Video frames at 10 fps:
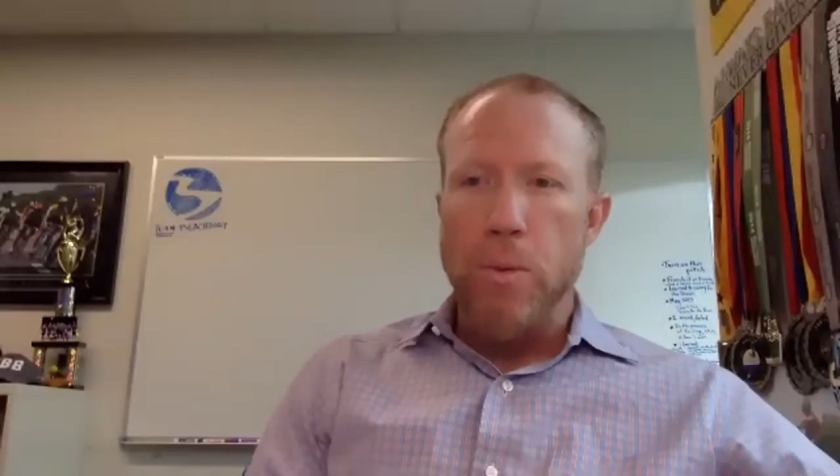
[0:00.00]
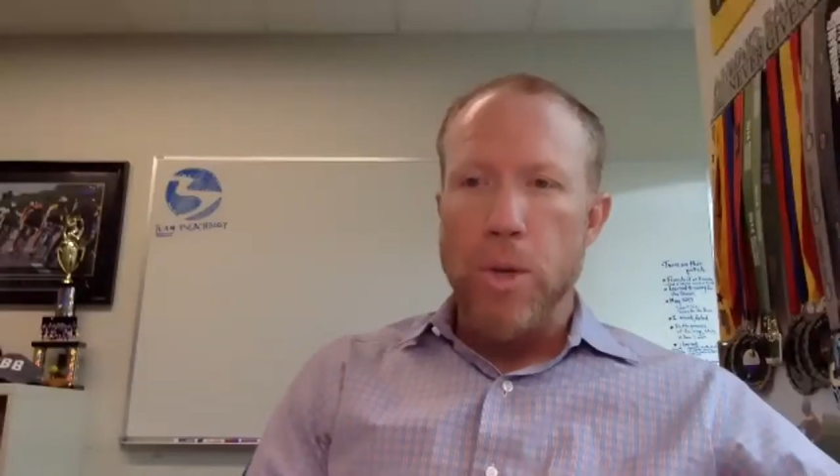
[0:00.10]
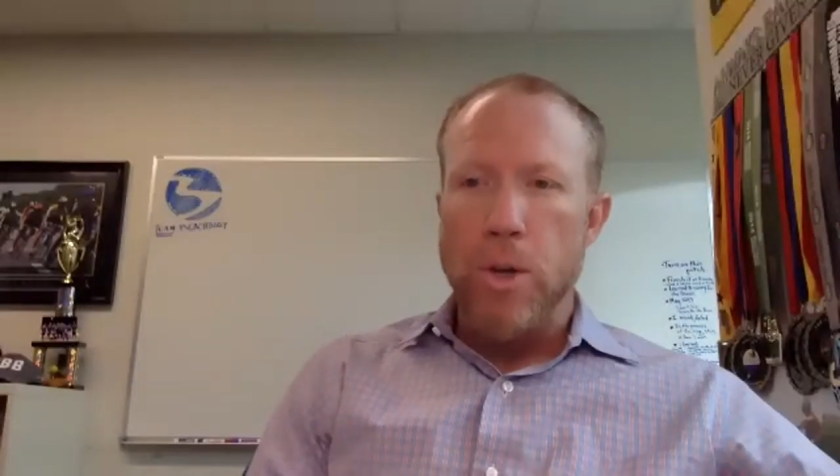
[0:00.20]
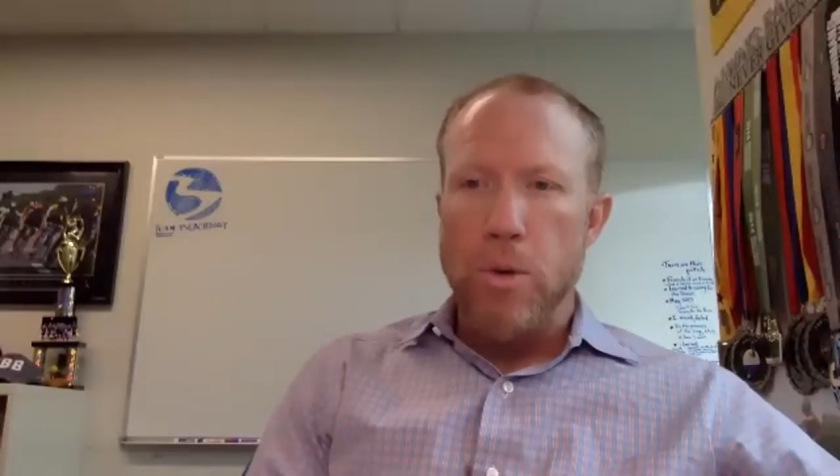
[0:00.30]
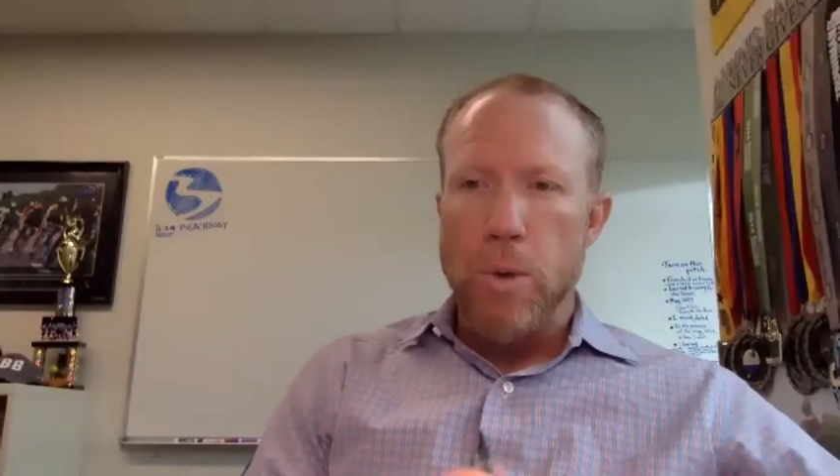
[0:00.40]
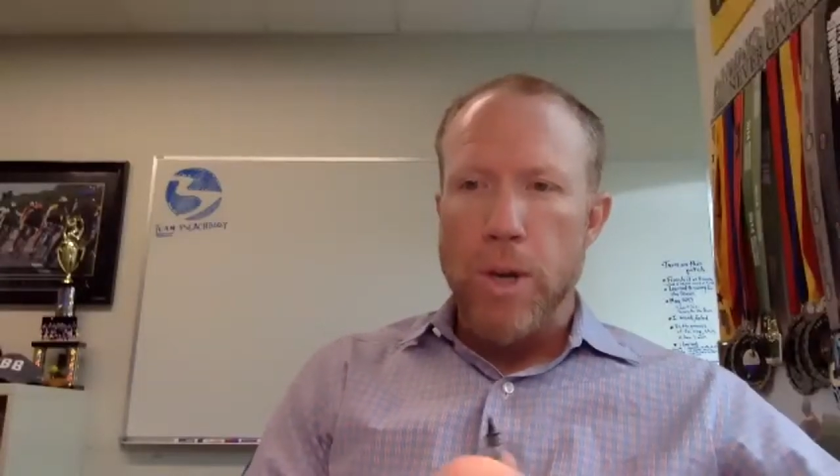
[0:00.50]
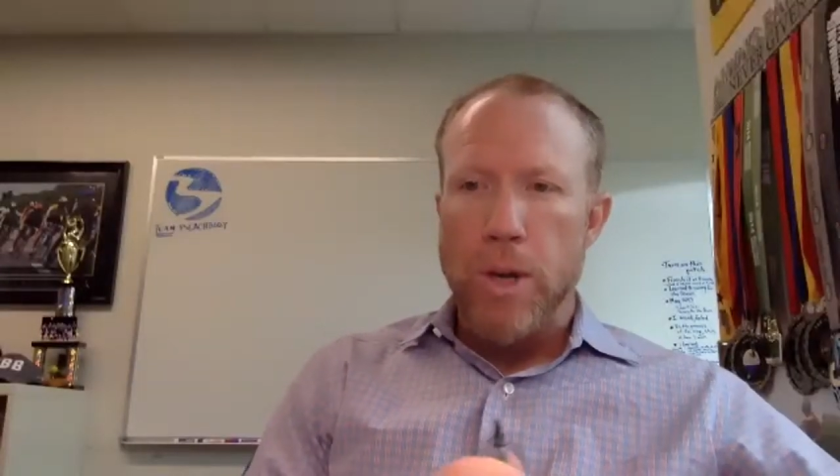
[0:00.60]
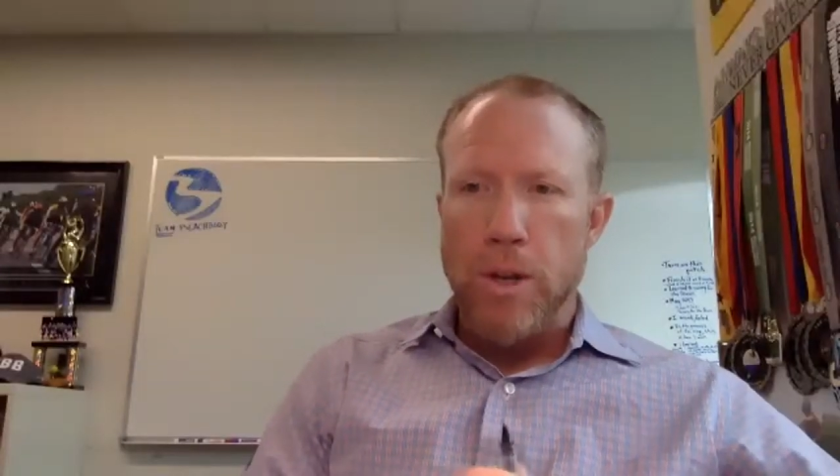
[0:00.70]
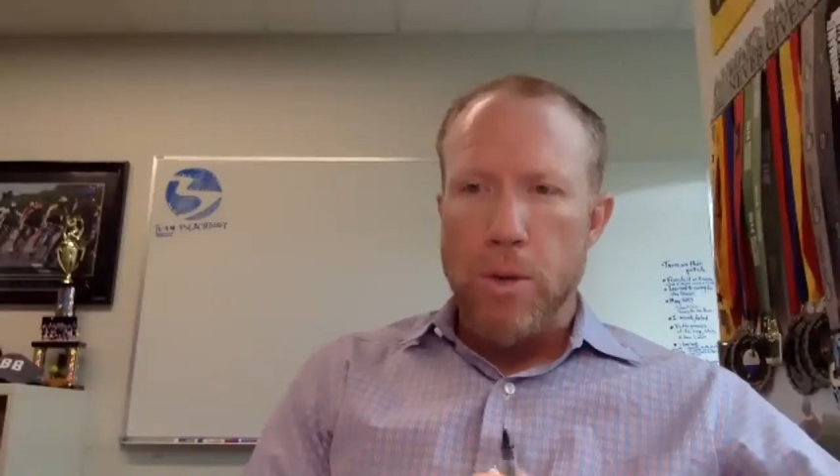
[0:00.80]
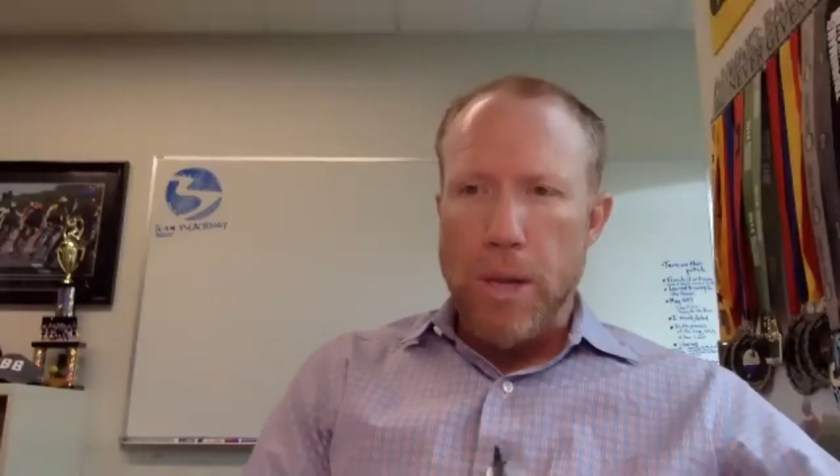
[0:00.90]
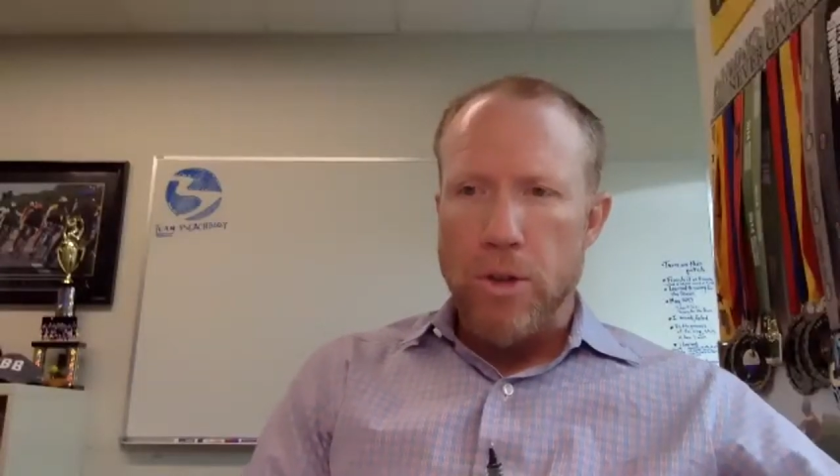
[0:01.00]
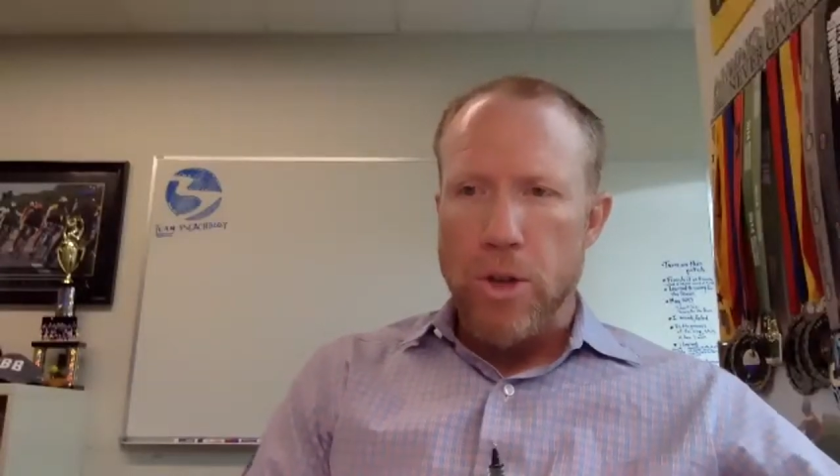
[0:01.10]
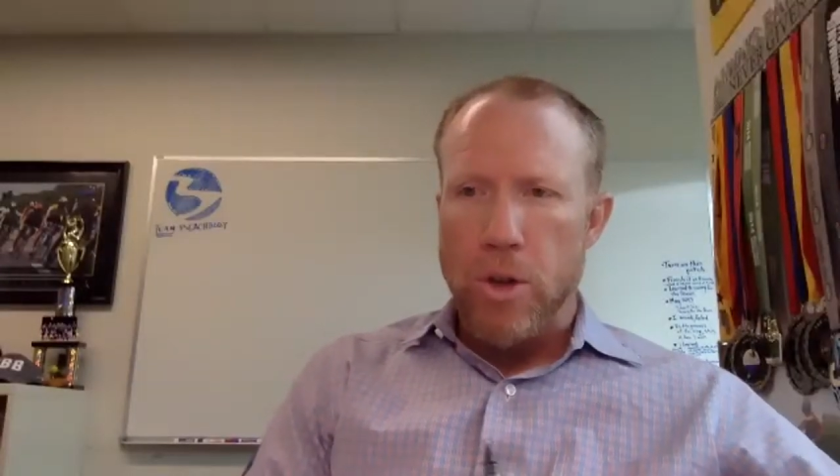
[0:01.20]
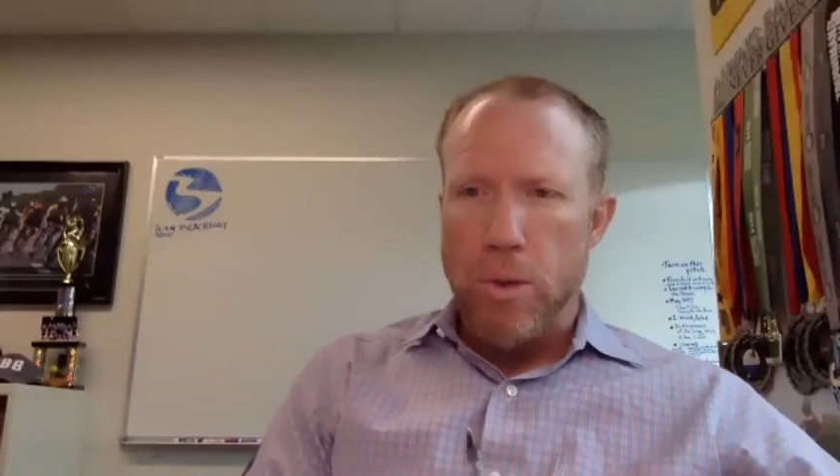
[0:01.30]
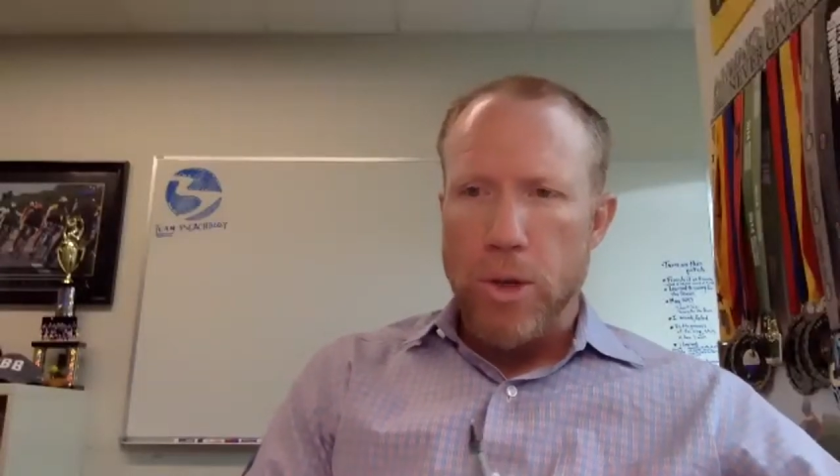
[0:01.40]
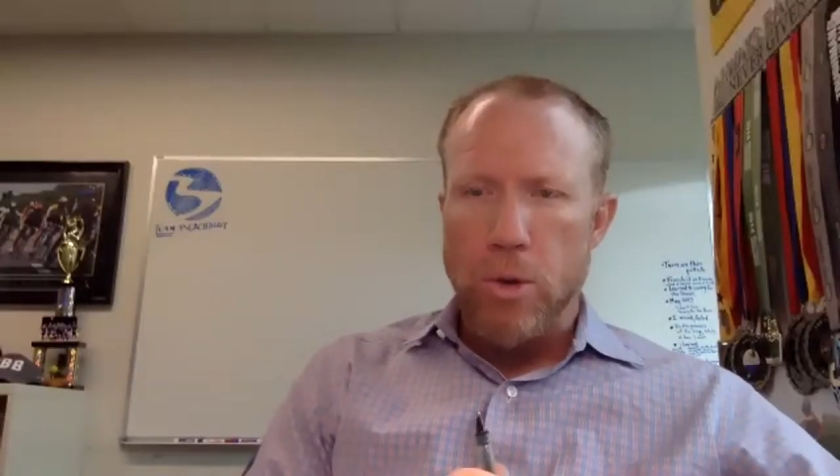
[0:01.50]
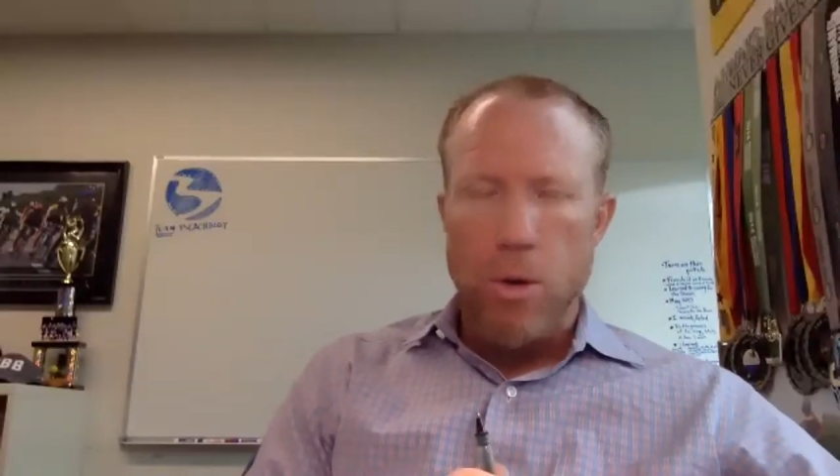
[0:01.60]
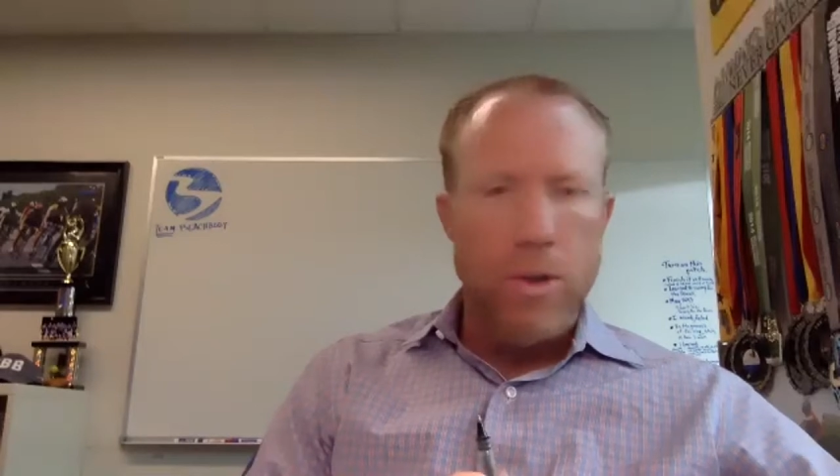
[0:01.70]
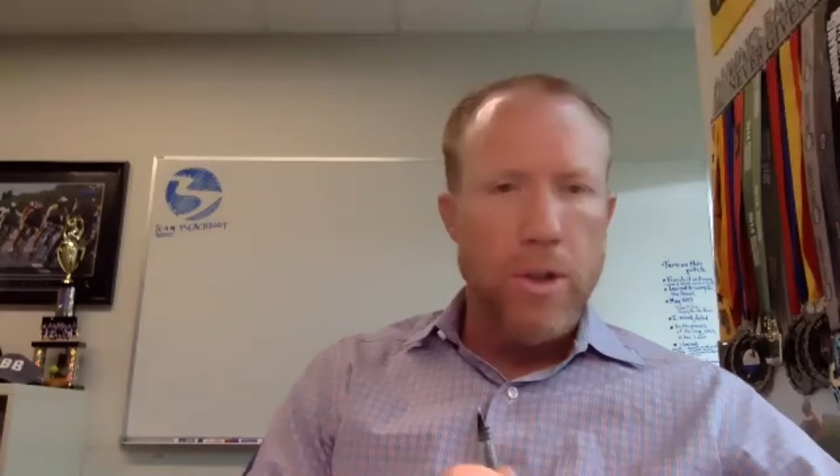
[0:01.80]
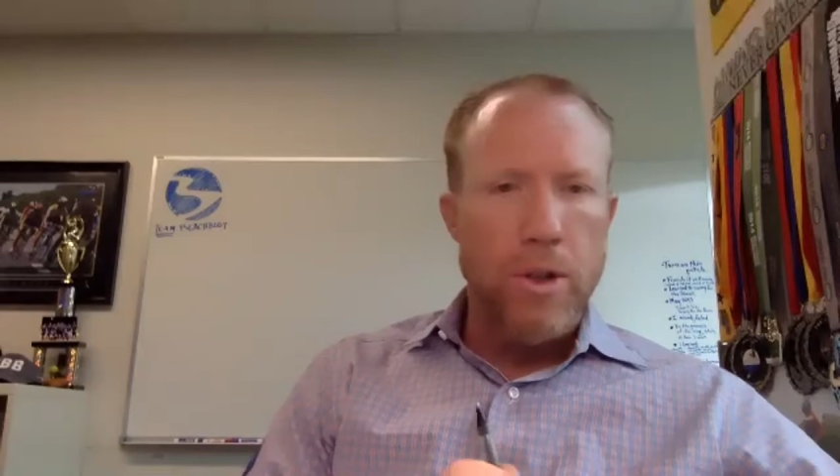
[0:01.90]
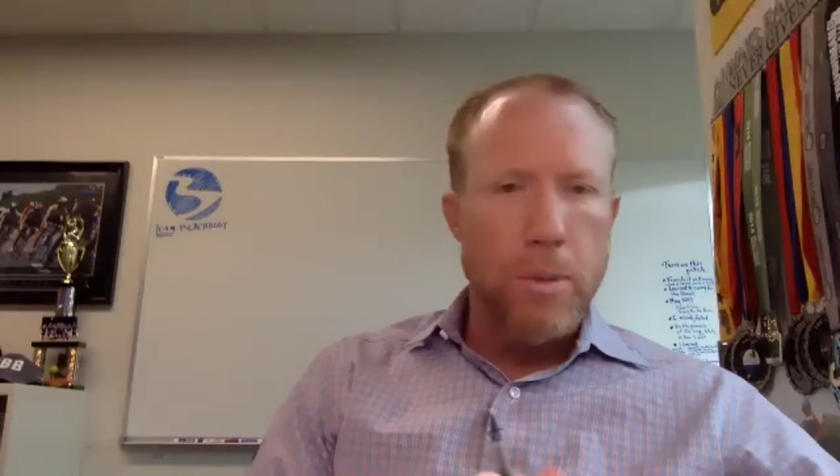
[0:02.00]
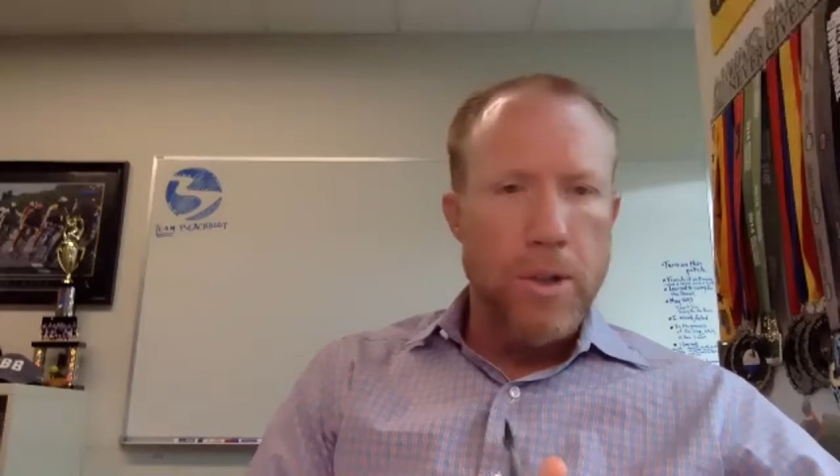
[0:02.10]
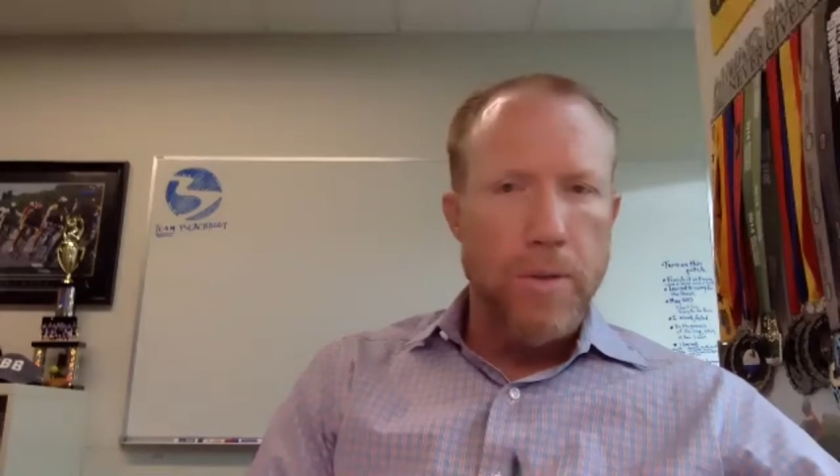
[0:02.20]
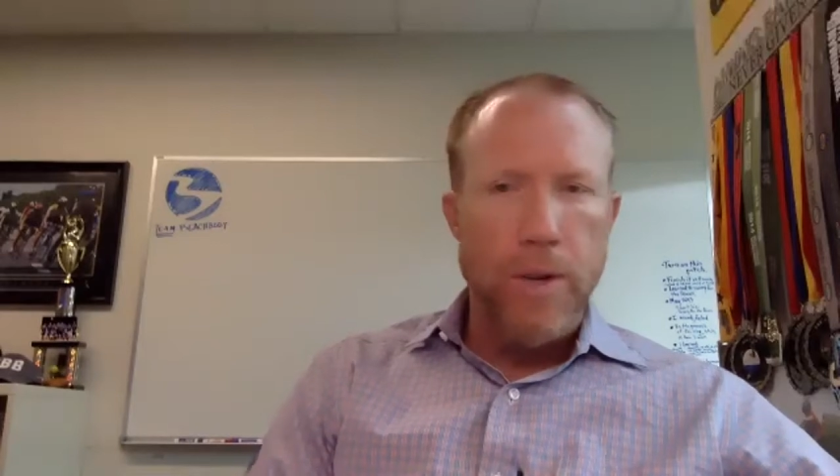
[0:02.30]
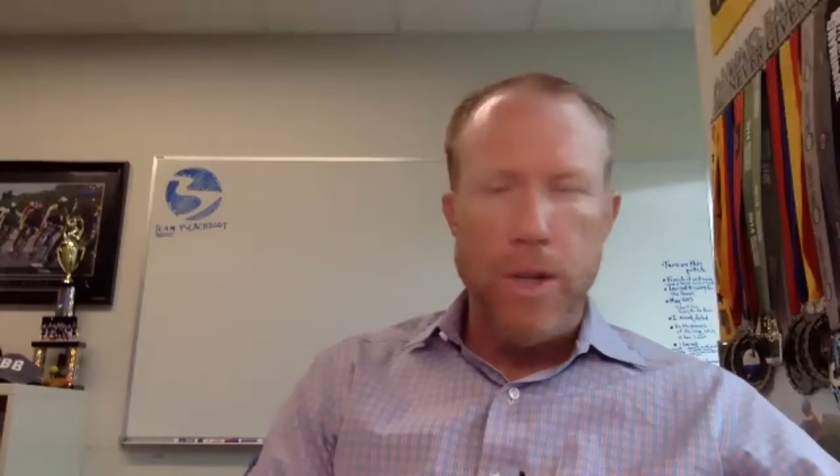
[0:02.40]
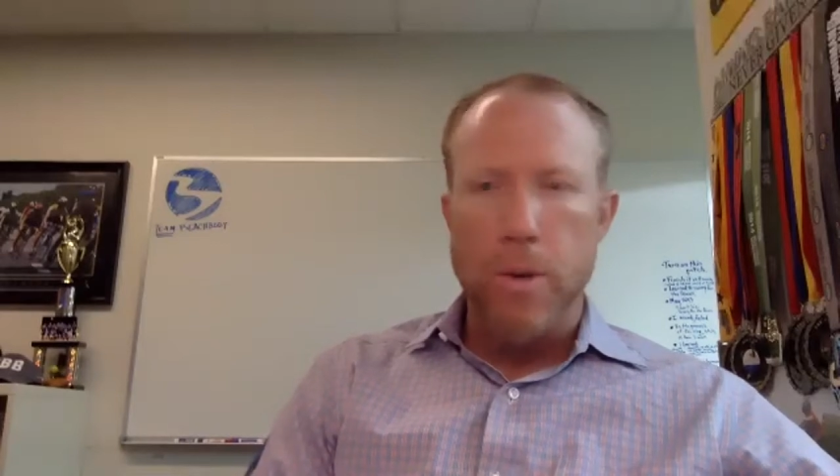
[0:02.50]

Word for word: when you're when you mentioned the resources specifically,